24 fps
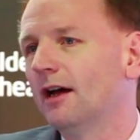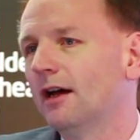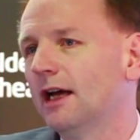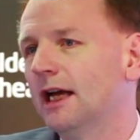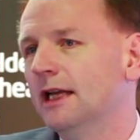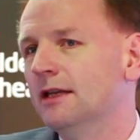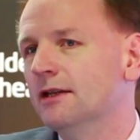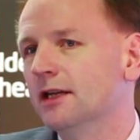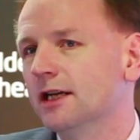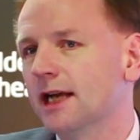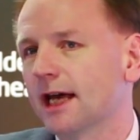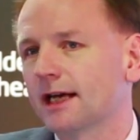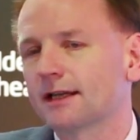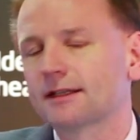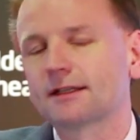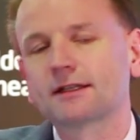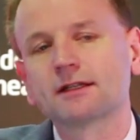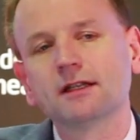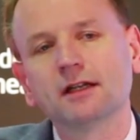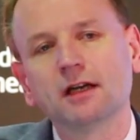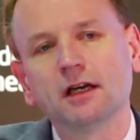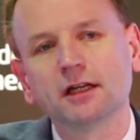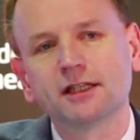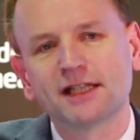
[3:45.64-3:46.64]
in the
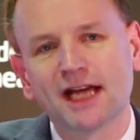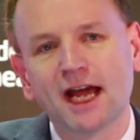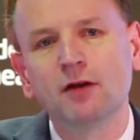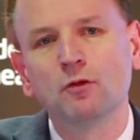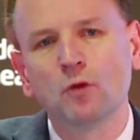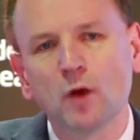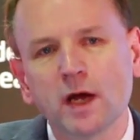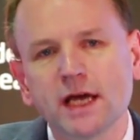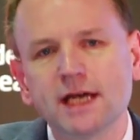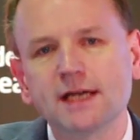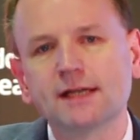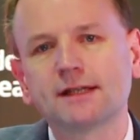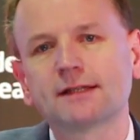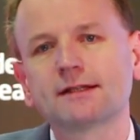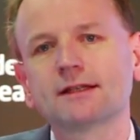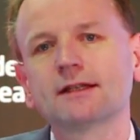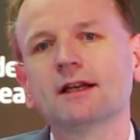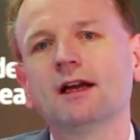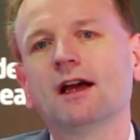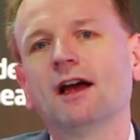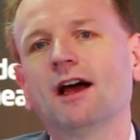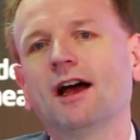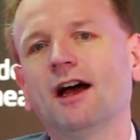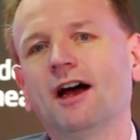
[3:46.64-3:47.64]
next 10 weeks,
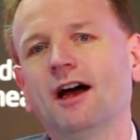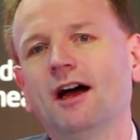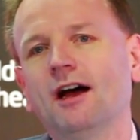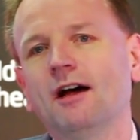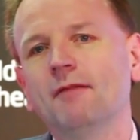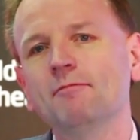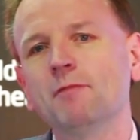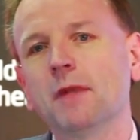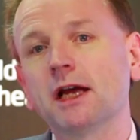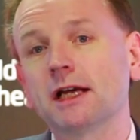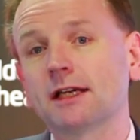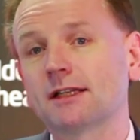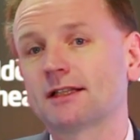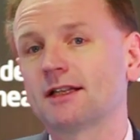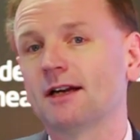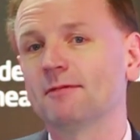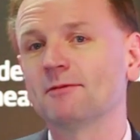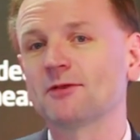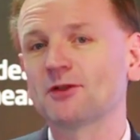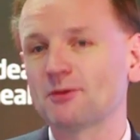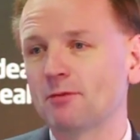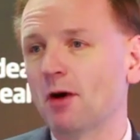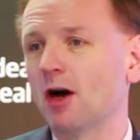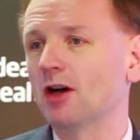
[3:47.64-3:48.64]
make
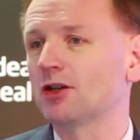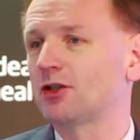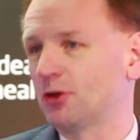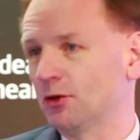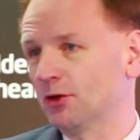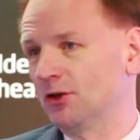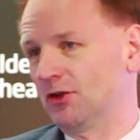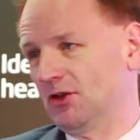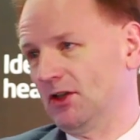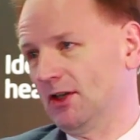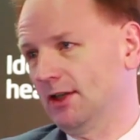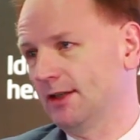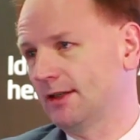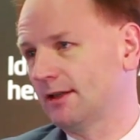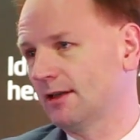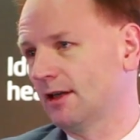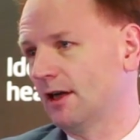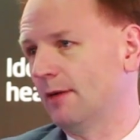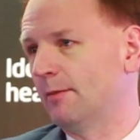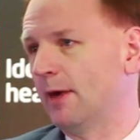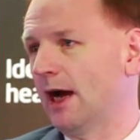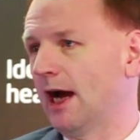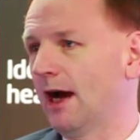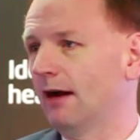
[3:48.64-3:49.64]
some smart choices
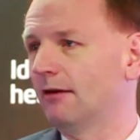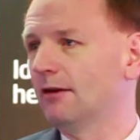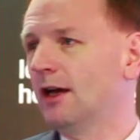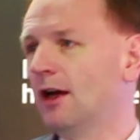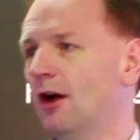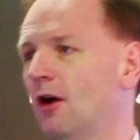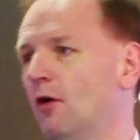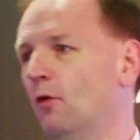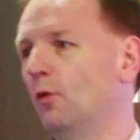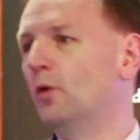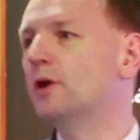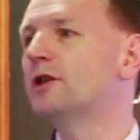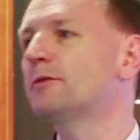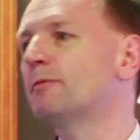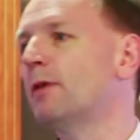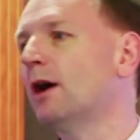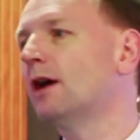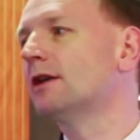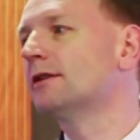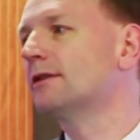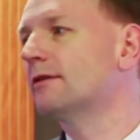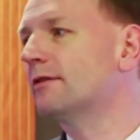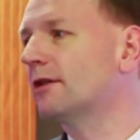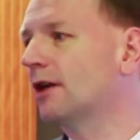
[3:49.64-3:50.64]
about which
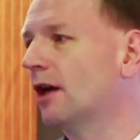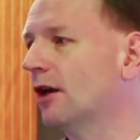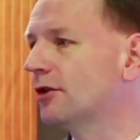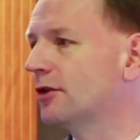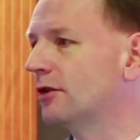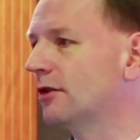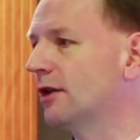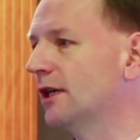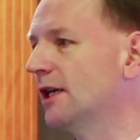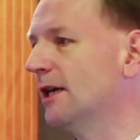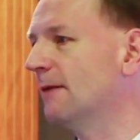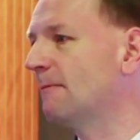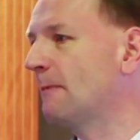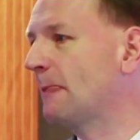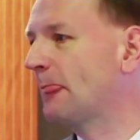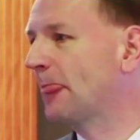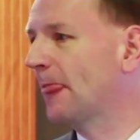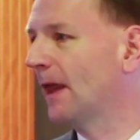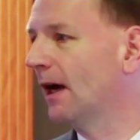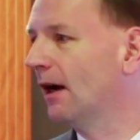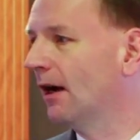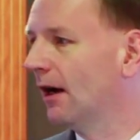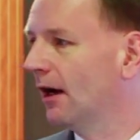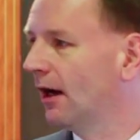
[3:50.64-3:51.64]
parts of the country
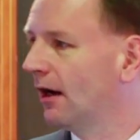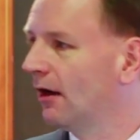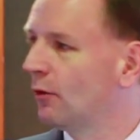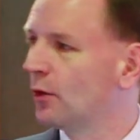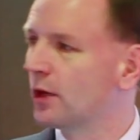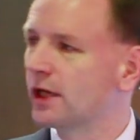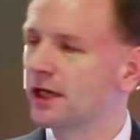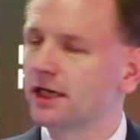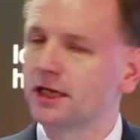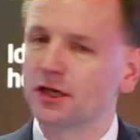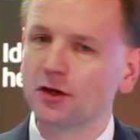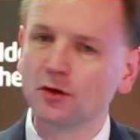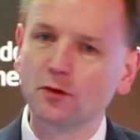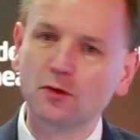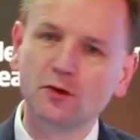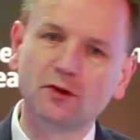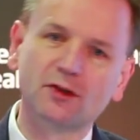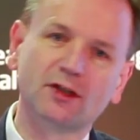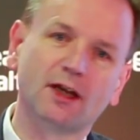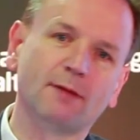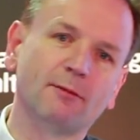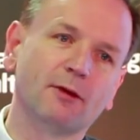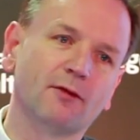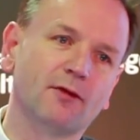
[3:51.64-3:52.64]
we use
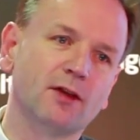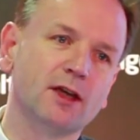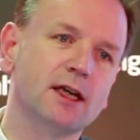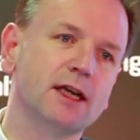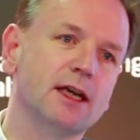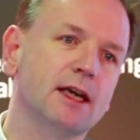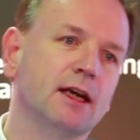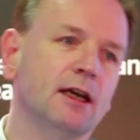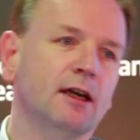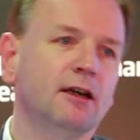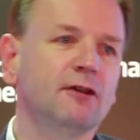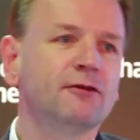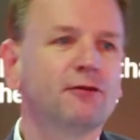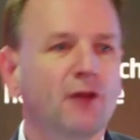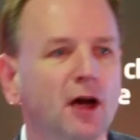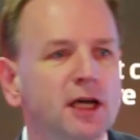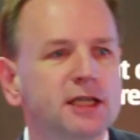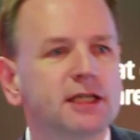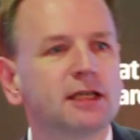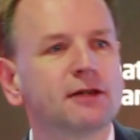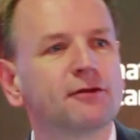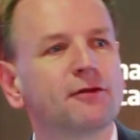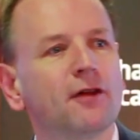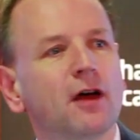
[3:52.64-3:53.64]
some of the
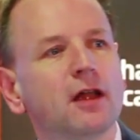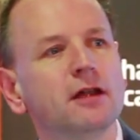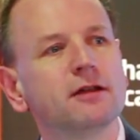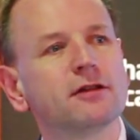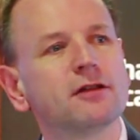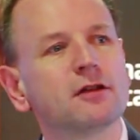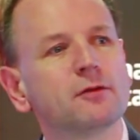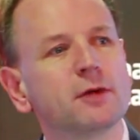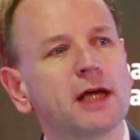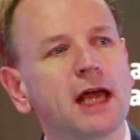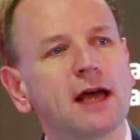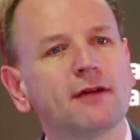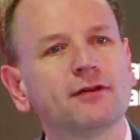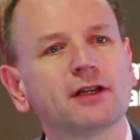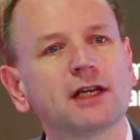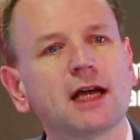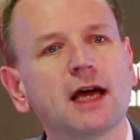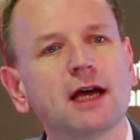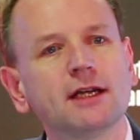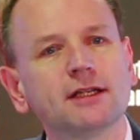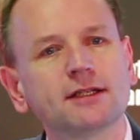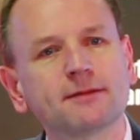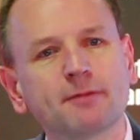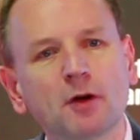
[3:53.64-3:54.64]
fighting funds that we have at
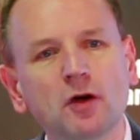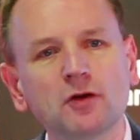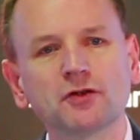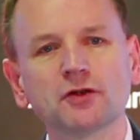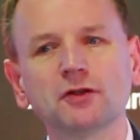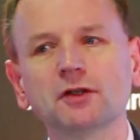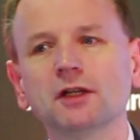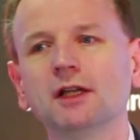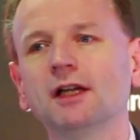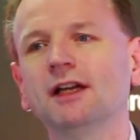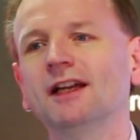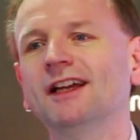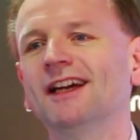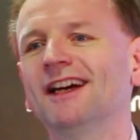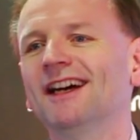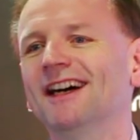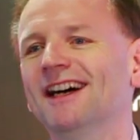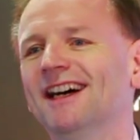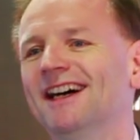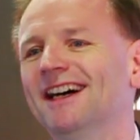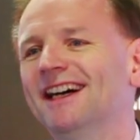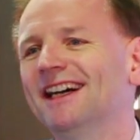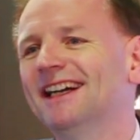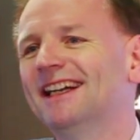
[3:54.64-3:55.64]
our disposal,
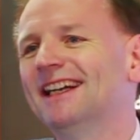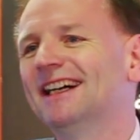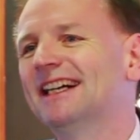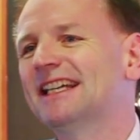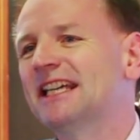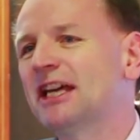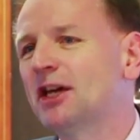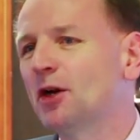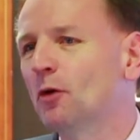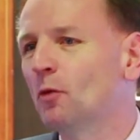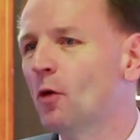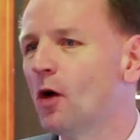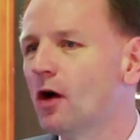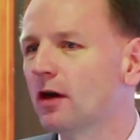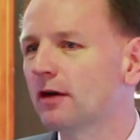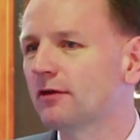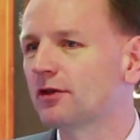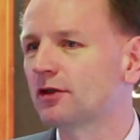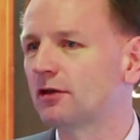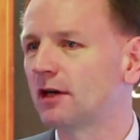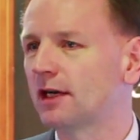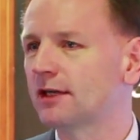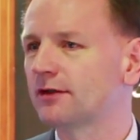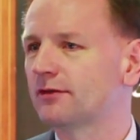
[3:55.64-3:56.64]
year one of
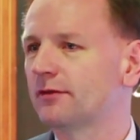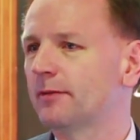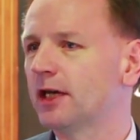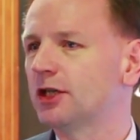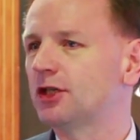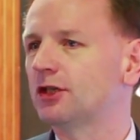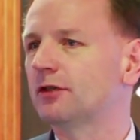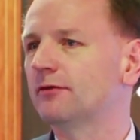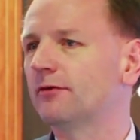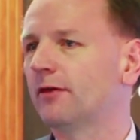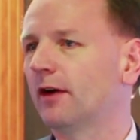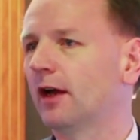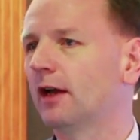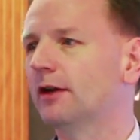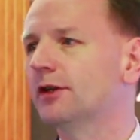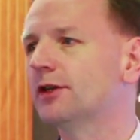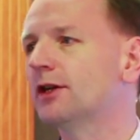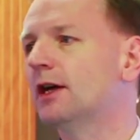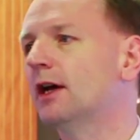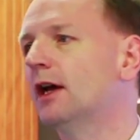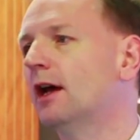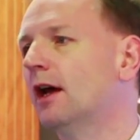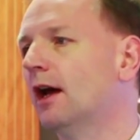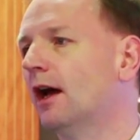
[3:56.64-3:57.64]
the transformation fund,
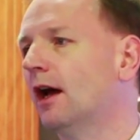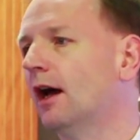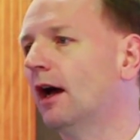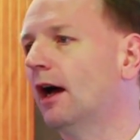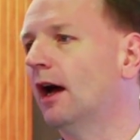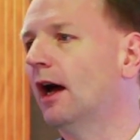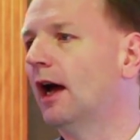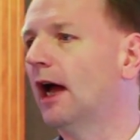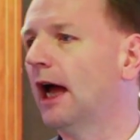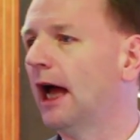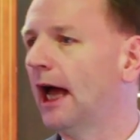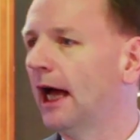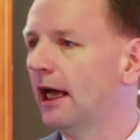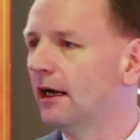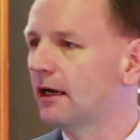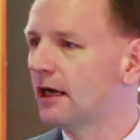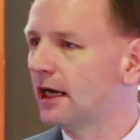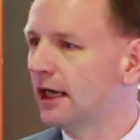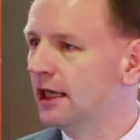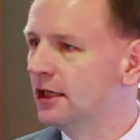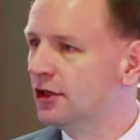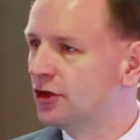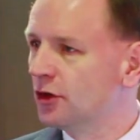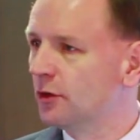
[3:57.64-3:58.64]
and
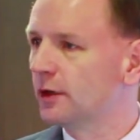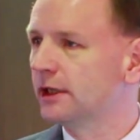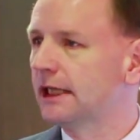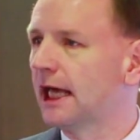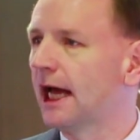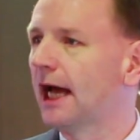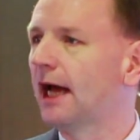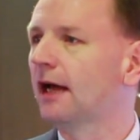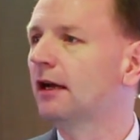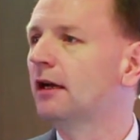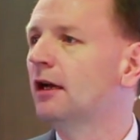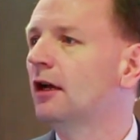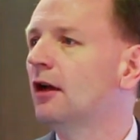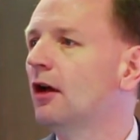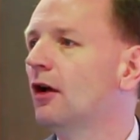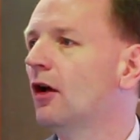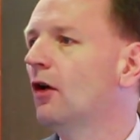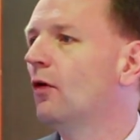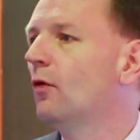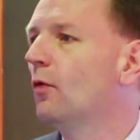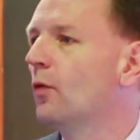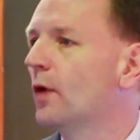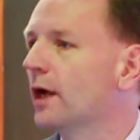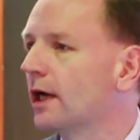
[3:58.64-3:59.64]
in doing that,
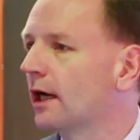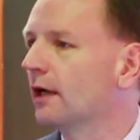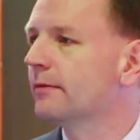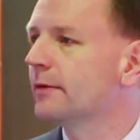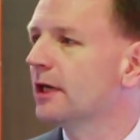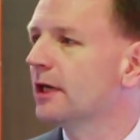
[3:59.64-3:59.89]
we're going to